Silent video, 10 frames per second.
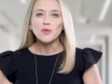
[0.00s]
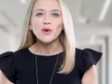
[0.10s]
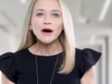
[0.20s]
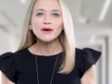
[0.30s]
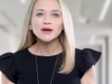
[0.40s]

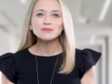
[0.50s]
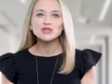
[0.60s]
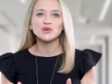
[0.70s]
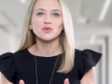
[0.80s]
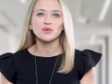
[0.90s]
Welcome
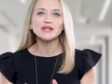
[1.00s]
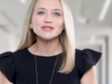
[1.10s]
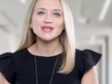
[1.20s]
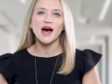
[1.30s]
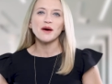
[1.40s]
to
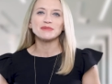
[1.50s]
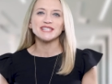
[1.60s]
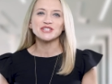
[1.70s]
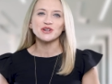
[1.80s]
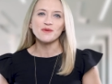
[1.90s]
Realtop
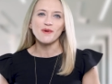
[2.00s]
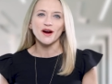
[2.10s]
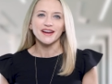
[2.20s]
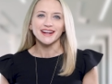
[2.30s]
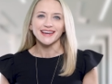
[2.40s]
Digital
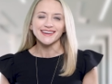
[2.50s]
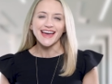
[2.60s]
Marketing,